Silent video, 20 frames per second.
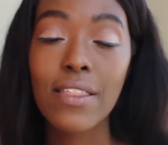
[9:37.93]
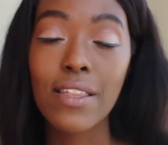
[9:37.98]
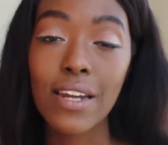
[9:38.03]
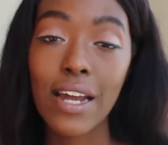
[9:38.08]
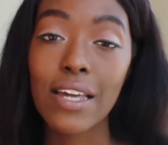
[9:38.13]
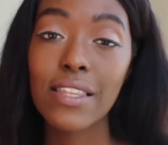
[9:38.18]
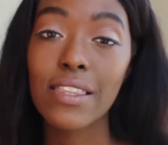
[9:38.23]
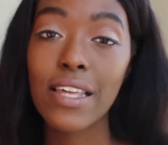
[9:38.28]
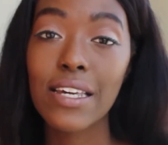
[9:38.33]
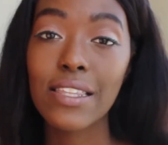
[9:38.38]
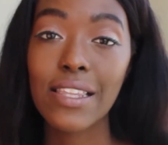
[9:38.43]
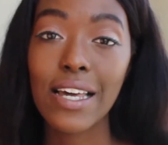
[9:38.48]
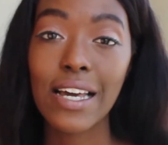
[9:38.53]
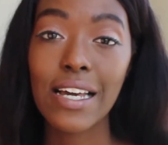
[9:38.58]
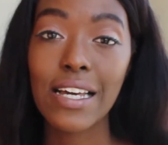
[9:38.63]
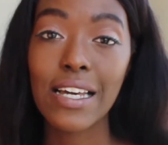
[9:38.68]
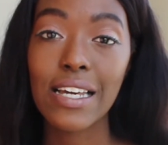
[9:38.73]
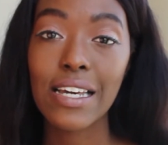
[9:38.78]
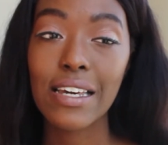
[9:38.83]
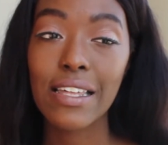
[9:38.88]
then I think
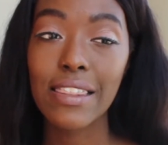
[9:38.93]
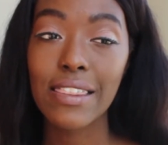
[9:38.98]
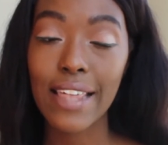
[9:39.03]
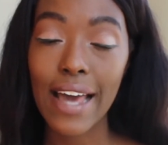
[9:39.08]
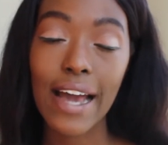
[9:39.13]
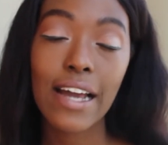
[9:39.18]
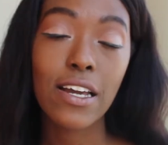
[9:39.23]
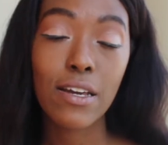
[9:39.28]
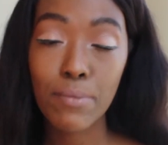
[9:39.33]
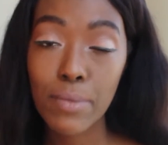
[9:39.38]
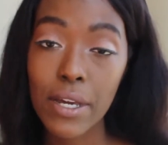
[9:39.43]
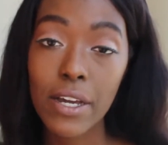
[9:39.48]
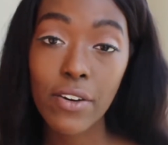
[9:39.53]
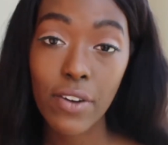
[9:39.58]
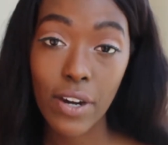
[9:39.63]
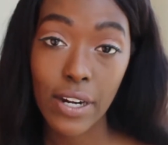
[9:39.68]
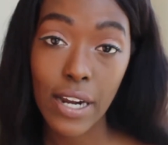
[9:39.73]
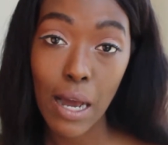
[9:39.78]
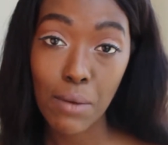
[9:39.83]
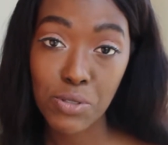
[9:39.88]
that that could be a
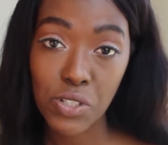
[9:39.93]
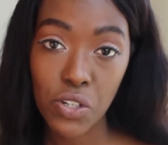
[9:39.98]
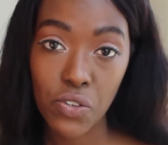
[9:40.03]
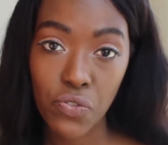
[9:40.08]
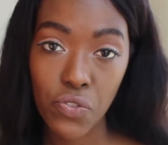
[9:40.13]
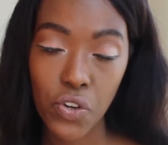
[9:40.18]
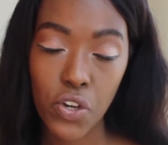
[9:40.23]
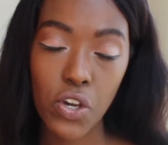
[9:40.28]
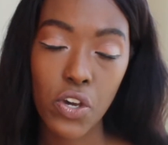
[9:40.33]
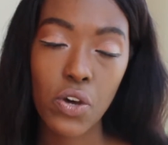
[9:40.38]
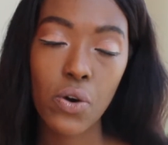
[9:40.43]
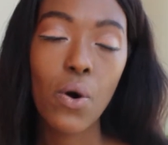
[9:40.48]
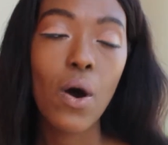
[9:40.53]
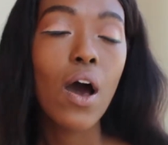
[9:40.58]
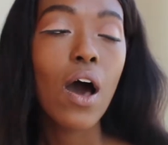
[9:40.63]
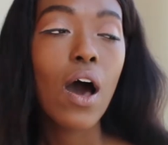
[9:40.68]
great option for you.